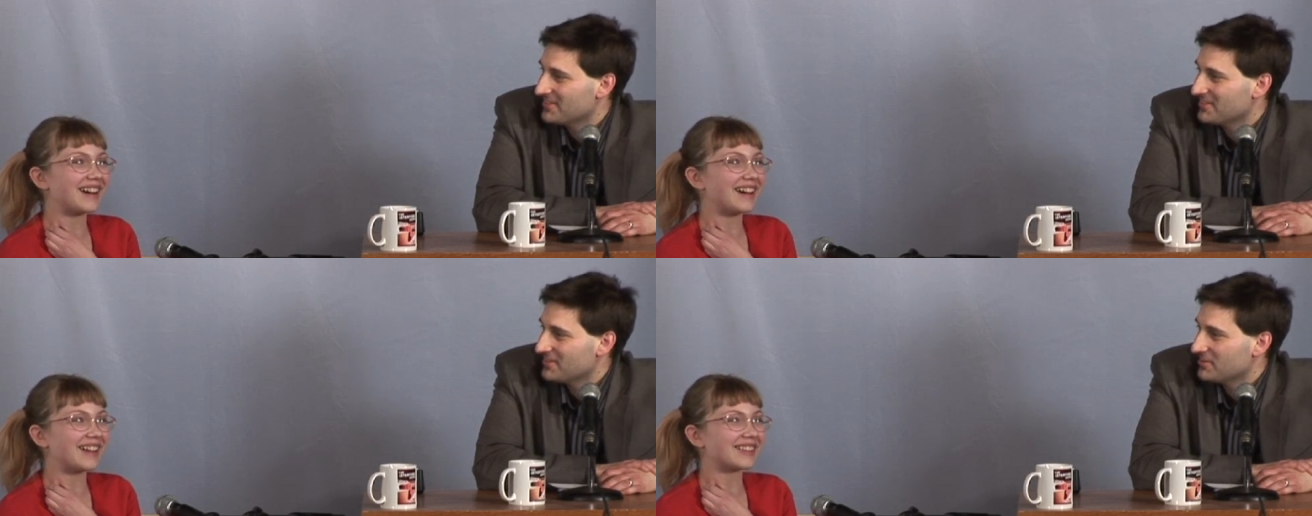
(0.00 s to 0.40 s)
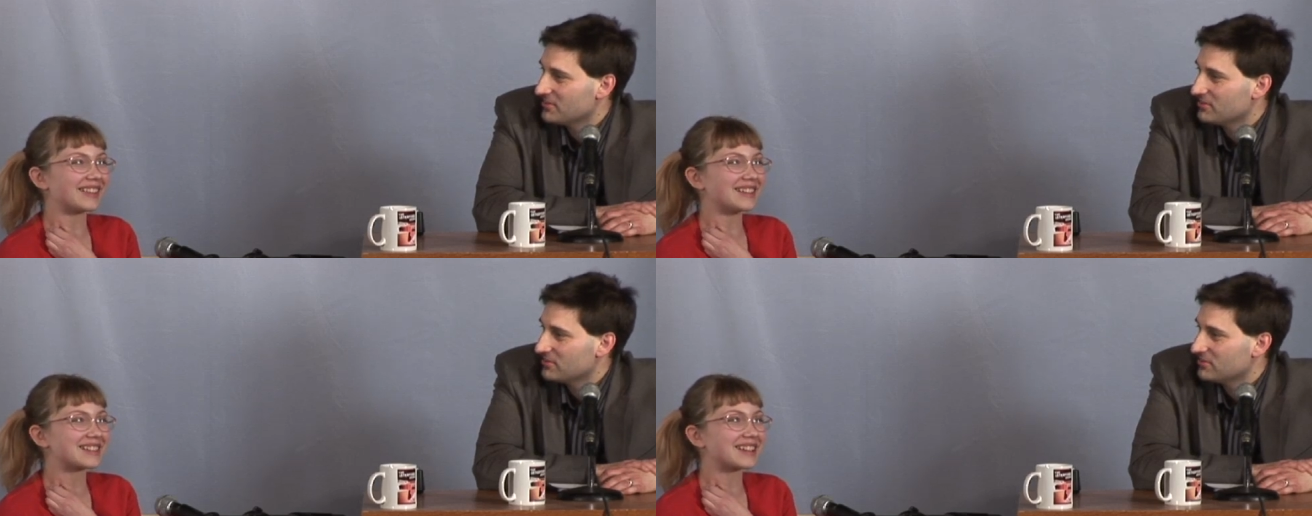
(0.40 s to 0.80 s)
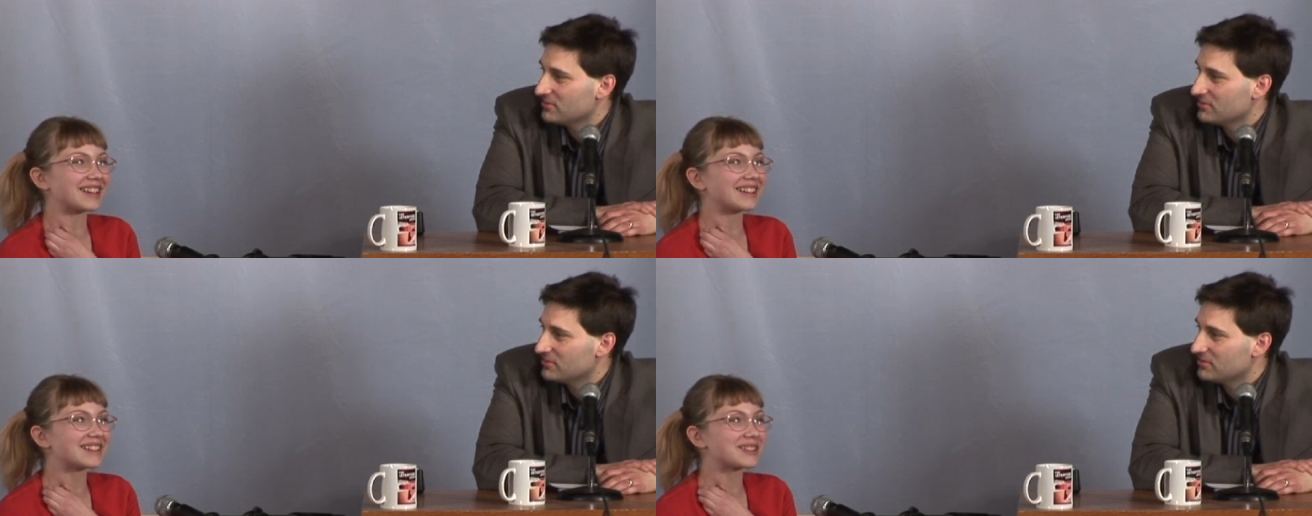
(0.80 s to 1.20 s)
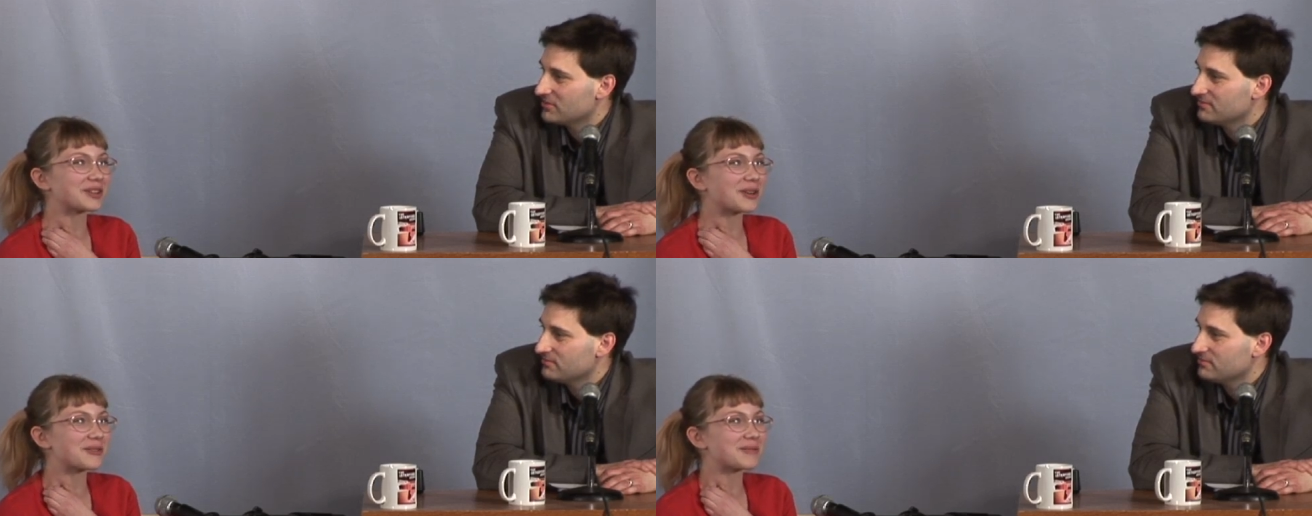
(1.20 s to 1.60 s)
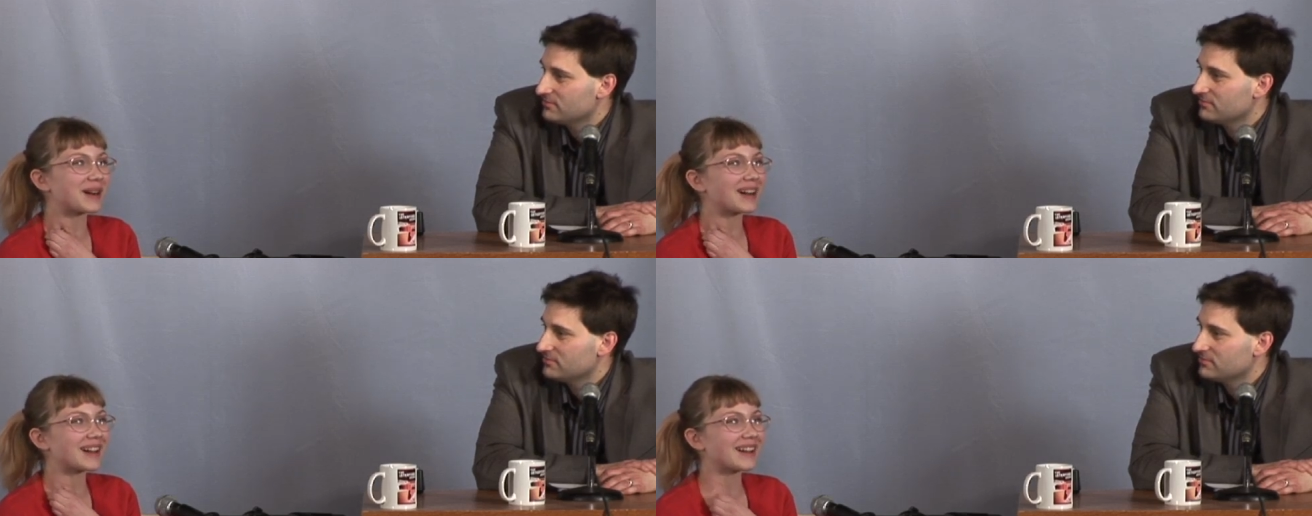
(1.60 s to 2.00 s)
Speaker 1: and these kids drove
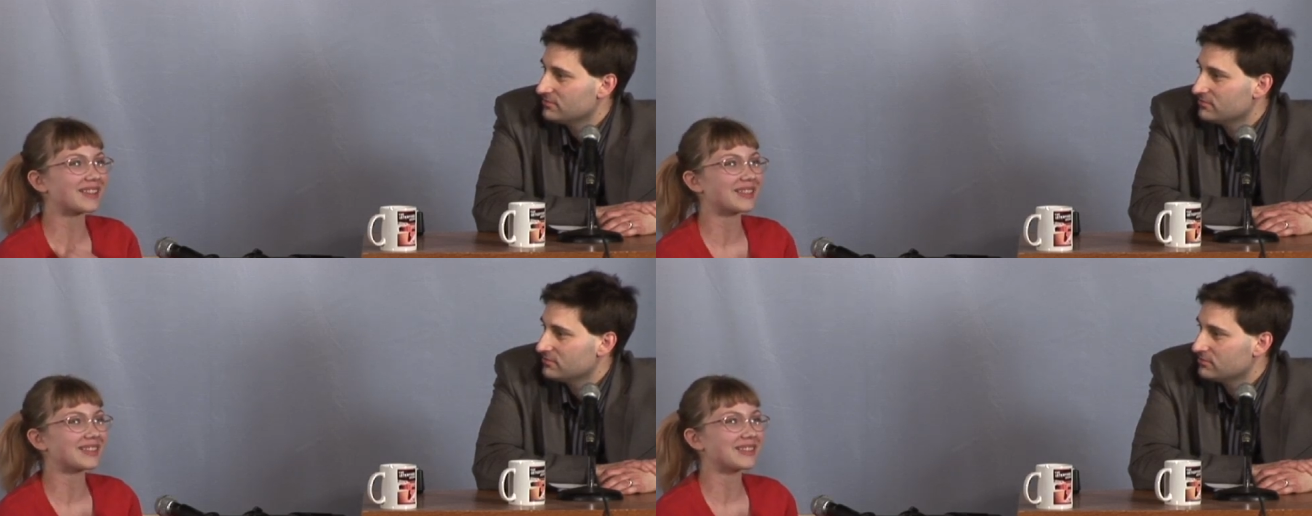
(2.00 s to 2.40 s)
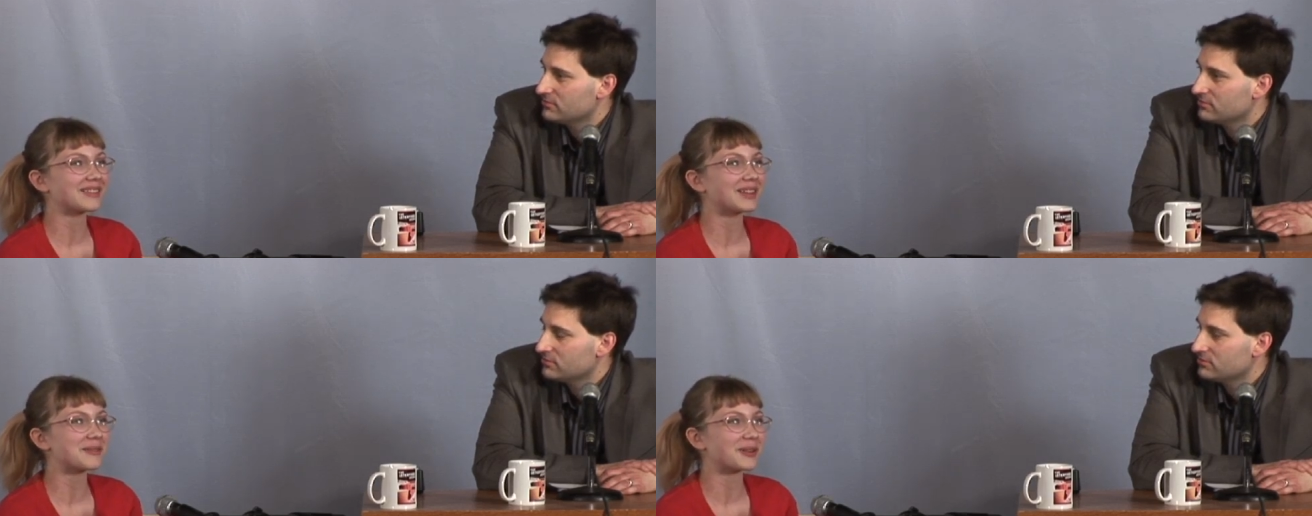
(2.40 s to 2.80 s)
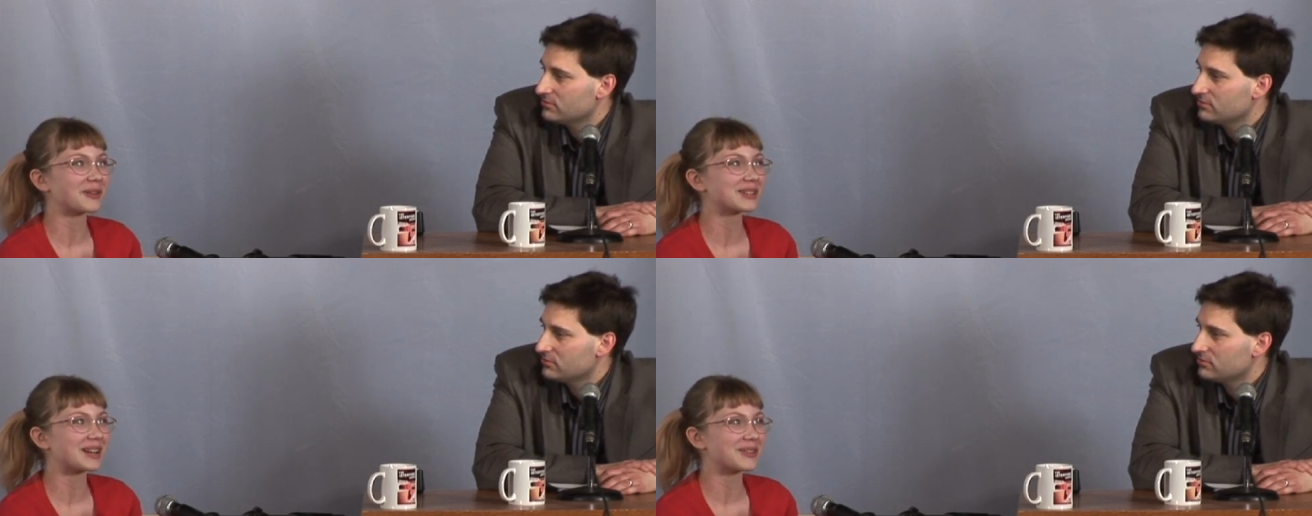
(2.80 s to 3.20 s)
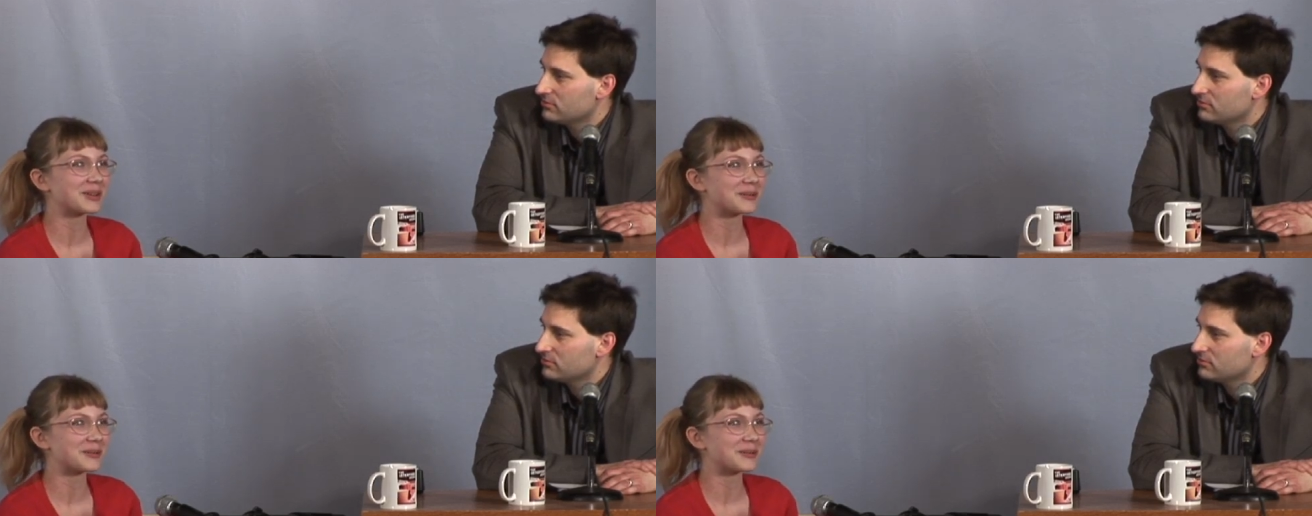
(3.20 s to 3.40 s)
by and they rolled down their